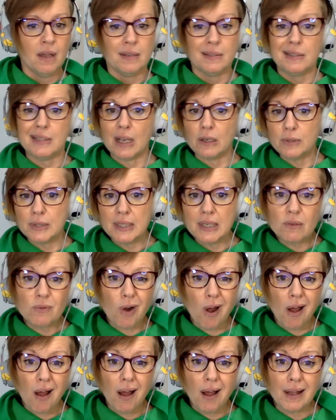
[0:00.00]
dowsing
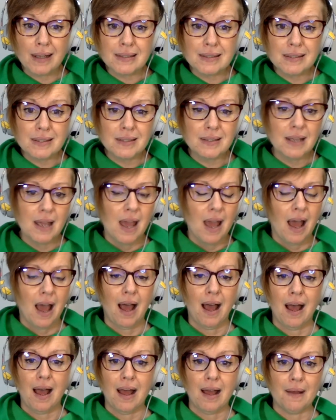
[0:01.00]
rods,
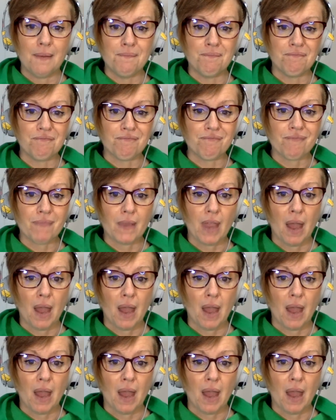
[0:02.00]
a